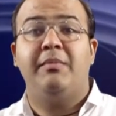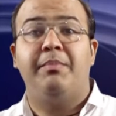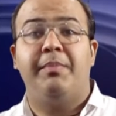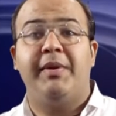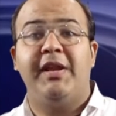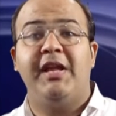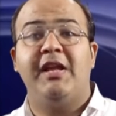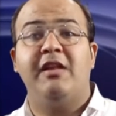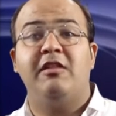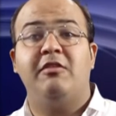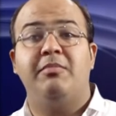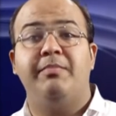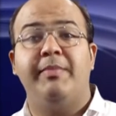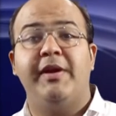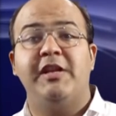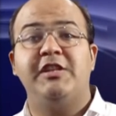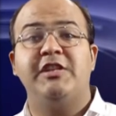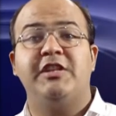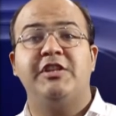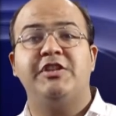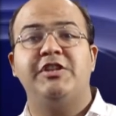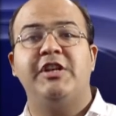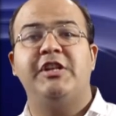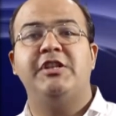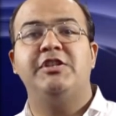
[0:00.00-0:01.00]
brings
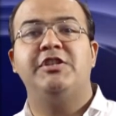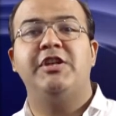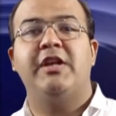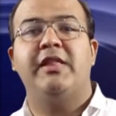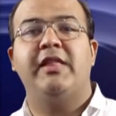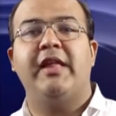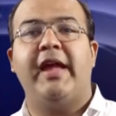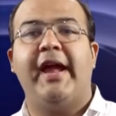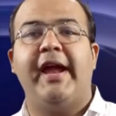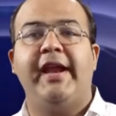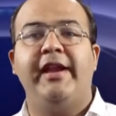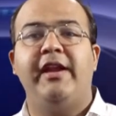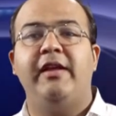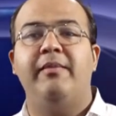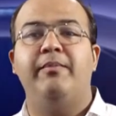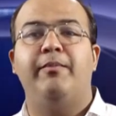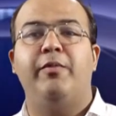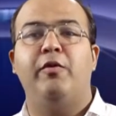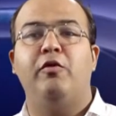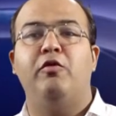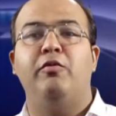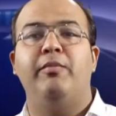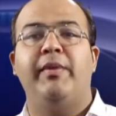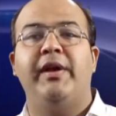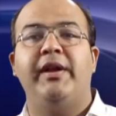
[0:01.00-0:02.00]
major changes and
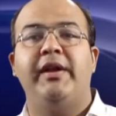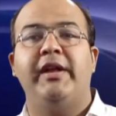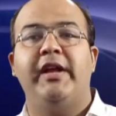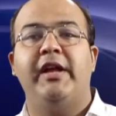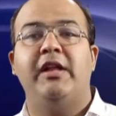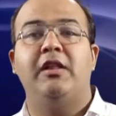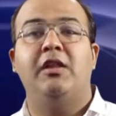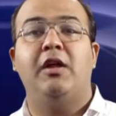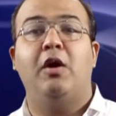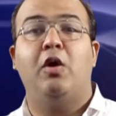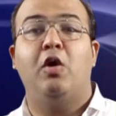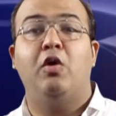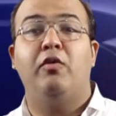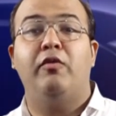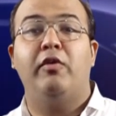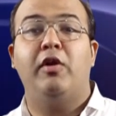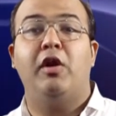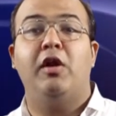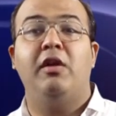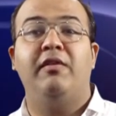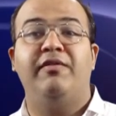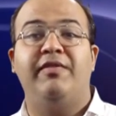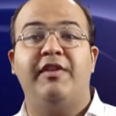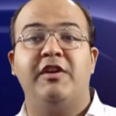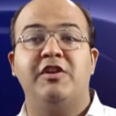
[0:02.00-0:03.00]
improvement in the
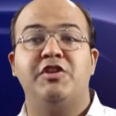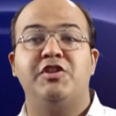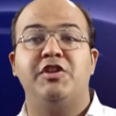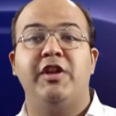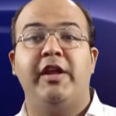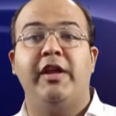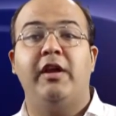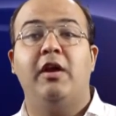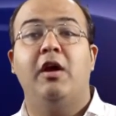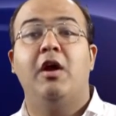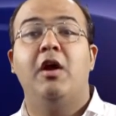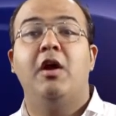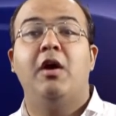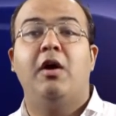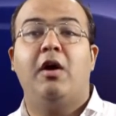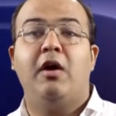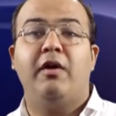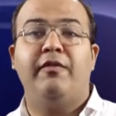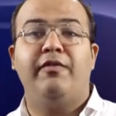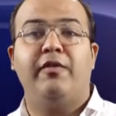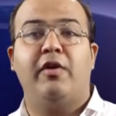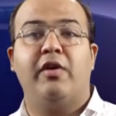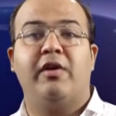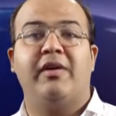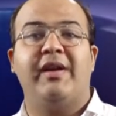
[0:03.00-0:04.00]
overall functioning
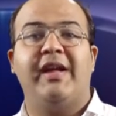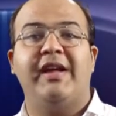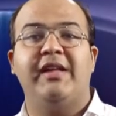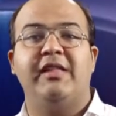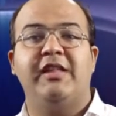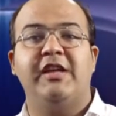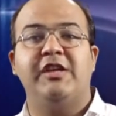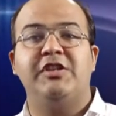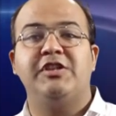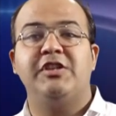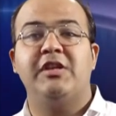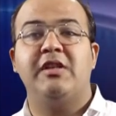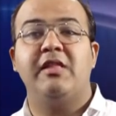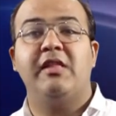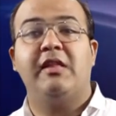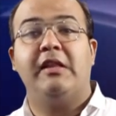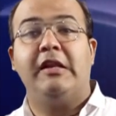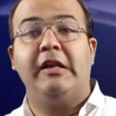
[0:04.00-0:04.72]
of organizations,